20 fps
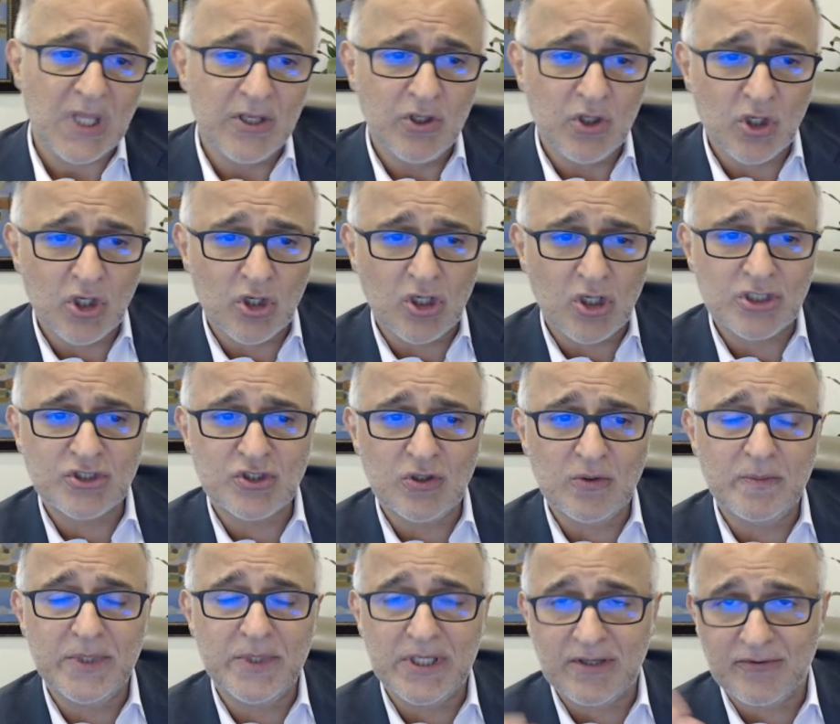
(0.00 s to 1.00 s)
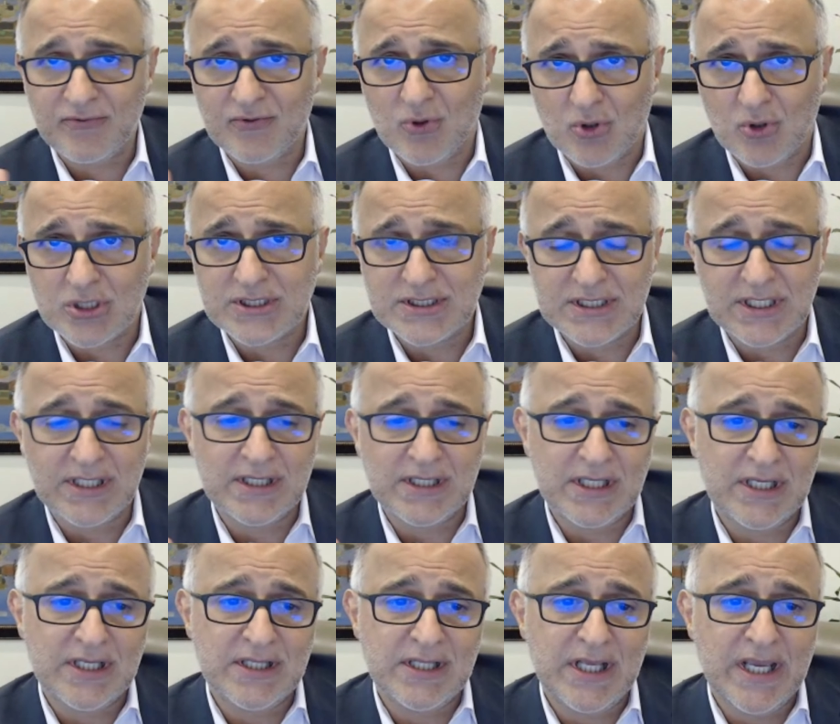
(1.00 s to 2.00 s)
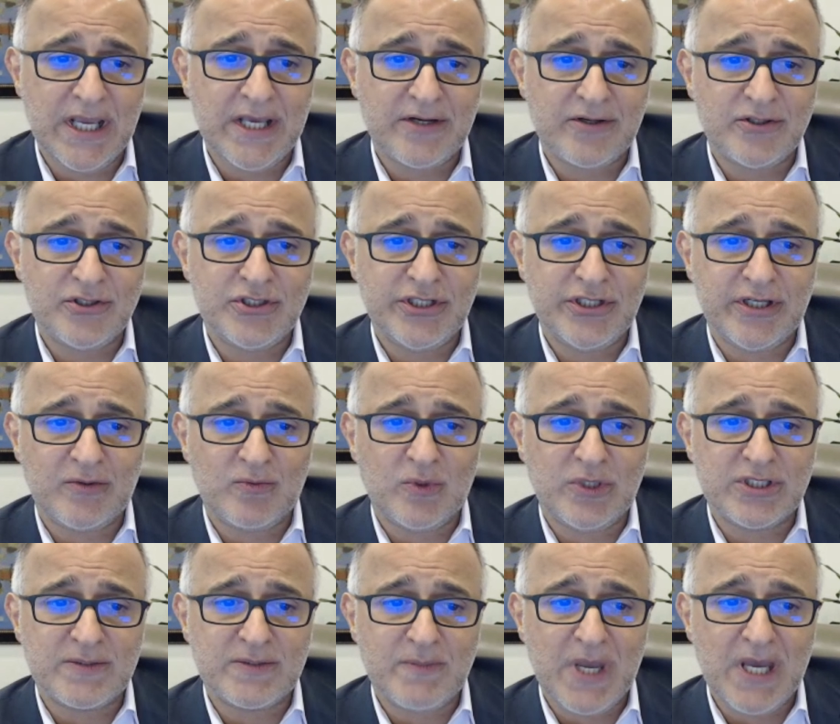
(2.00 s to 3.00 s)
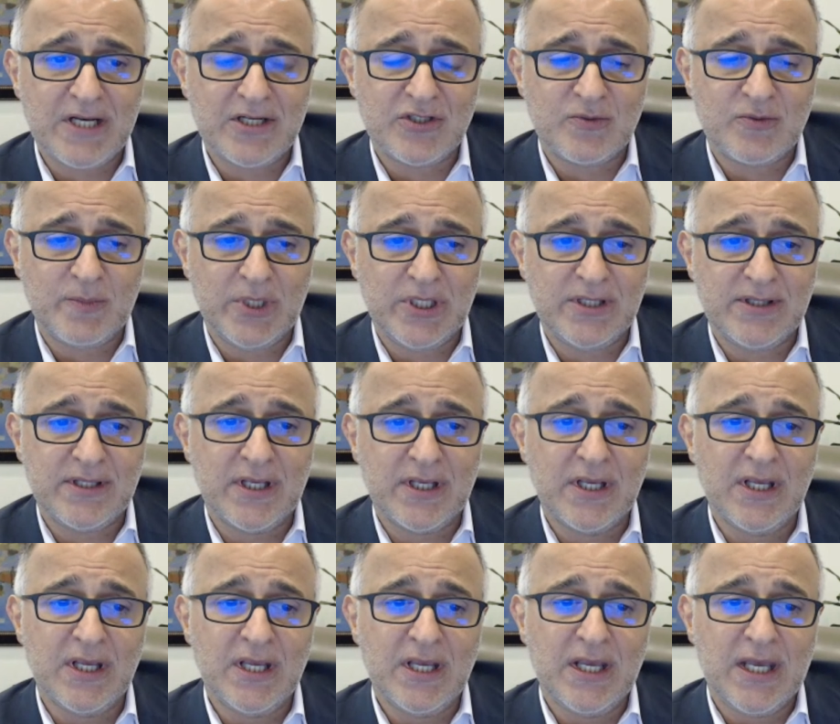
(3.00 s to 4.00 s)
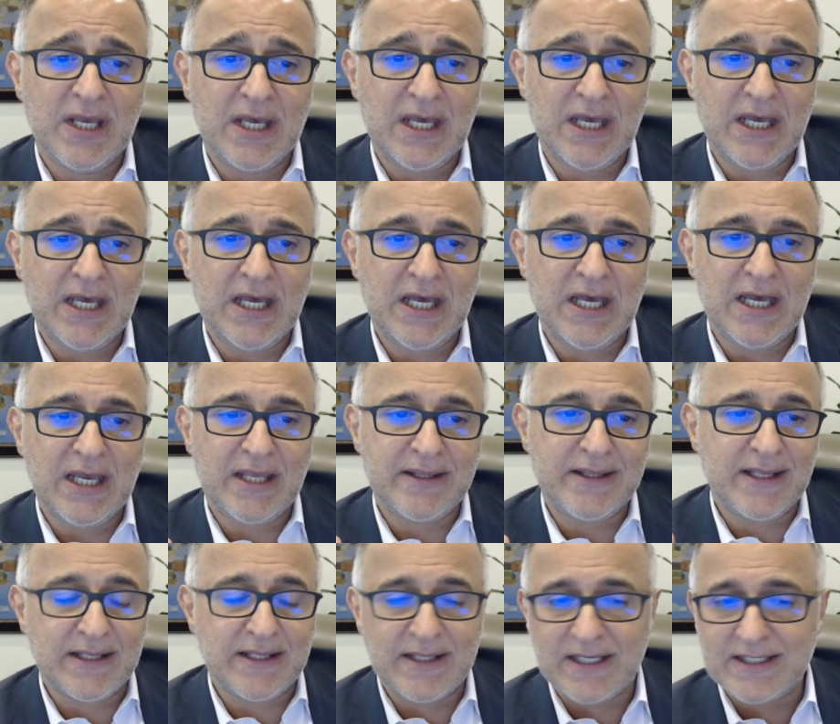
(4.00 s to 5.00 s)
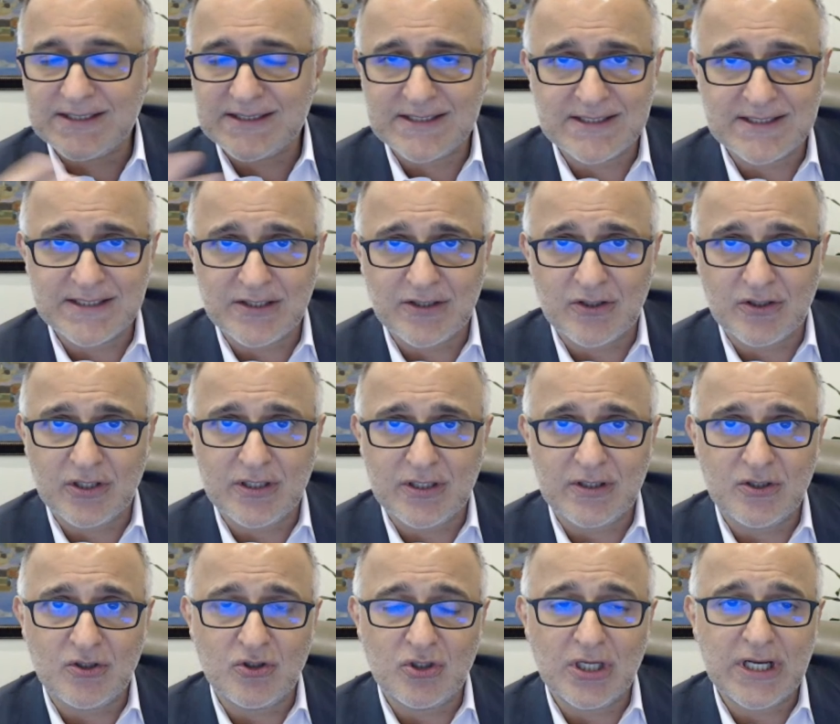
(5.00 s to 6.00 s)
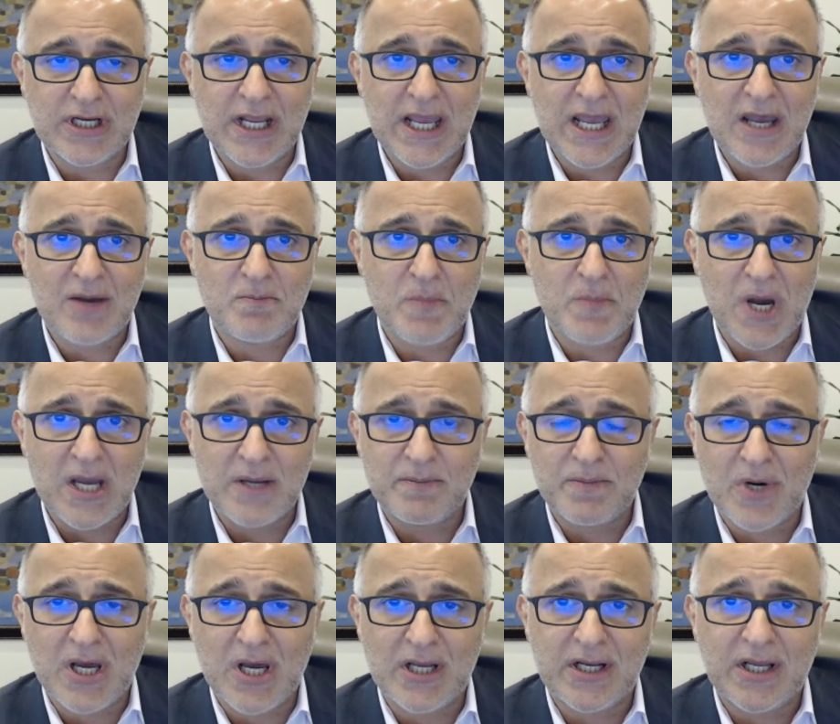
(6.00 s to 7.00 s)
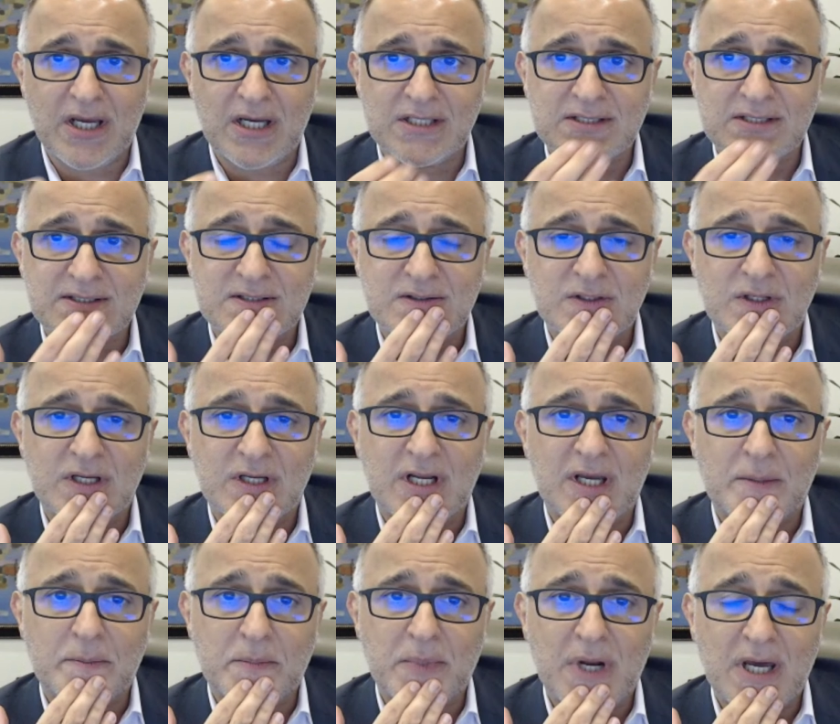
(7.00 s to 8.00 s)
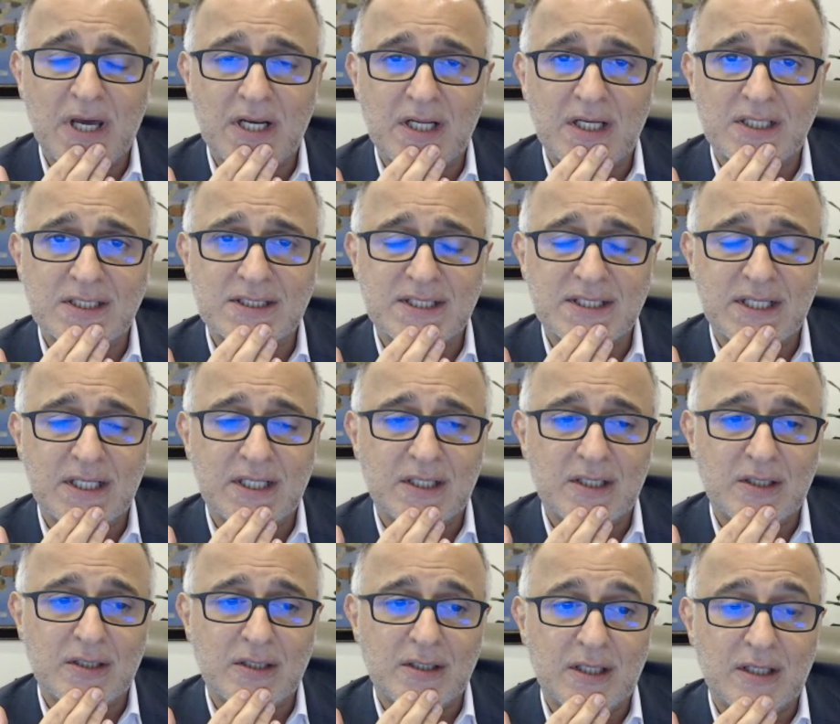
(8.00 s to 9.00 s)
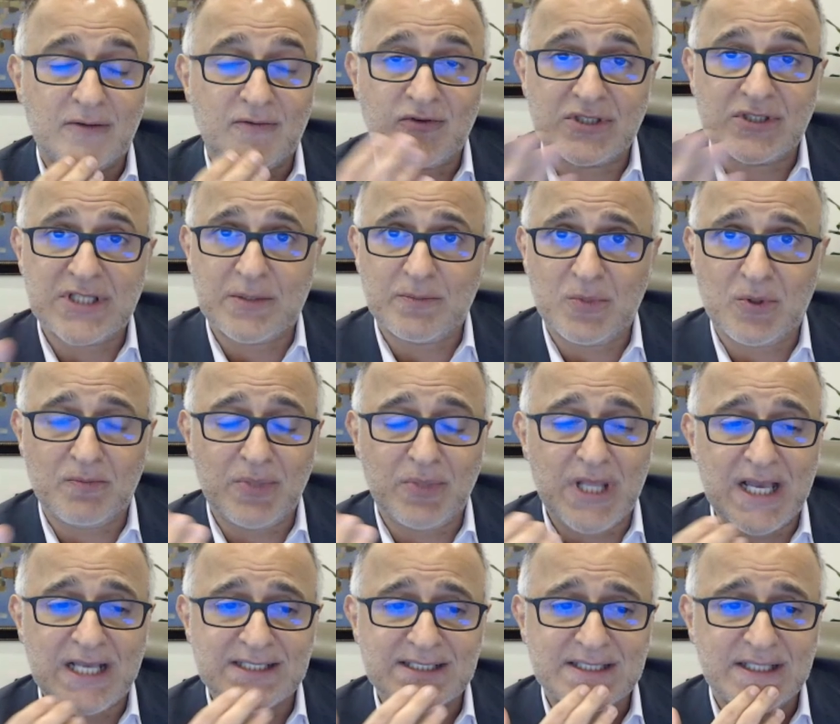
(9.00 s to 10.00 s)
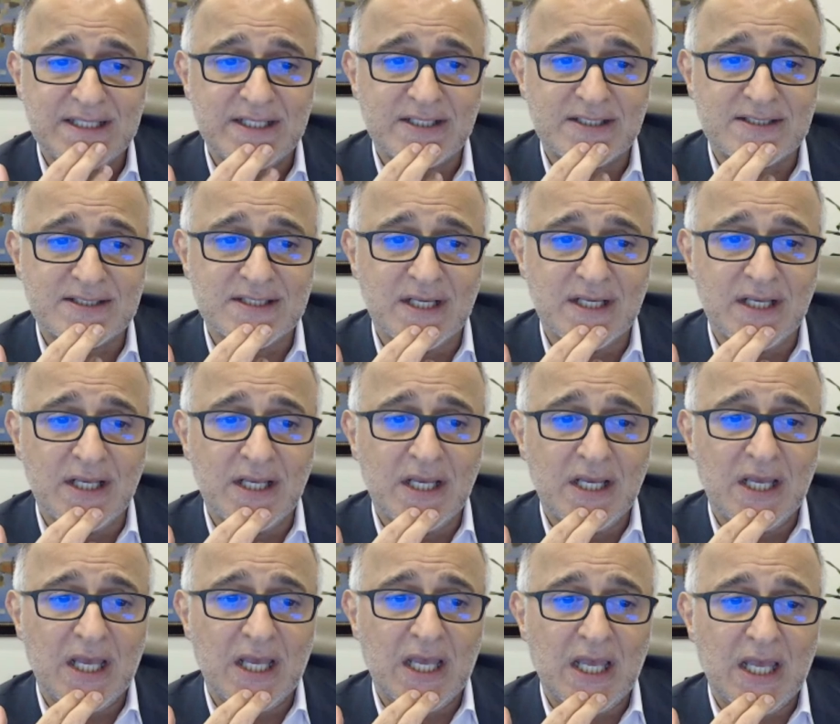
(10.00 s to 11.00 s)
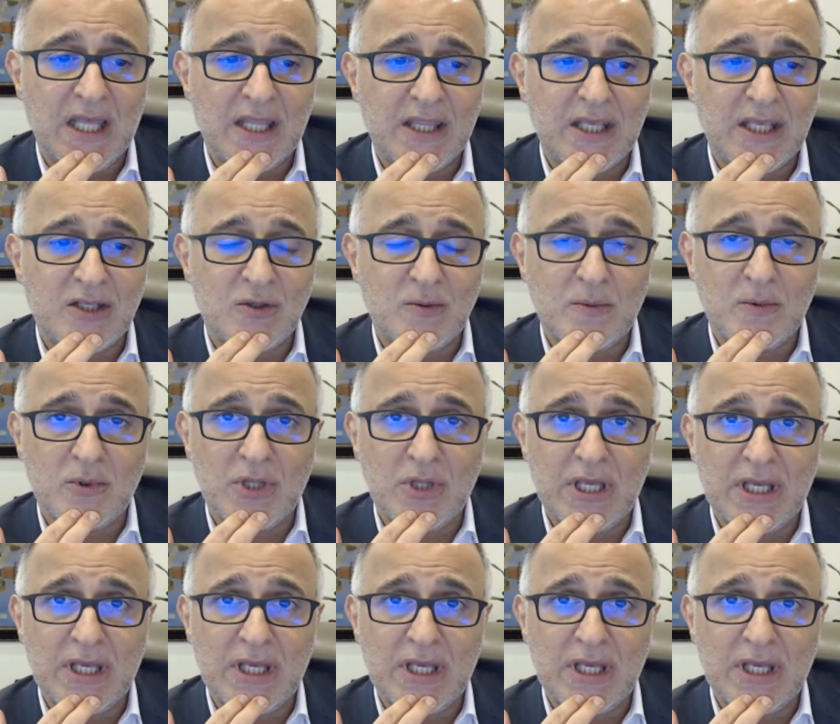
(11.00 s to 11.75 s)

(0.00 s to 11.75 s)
You could also be, of course, in the energy and waste management. That's, you know, you're going to have byproducts. You're going to have products that are, like, for example, plastics there'll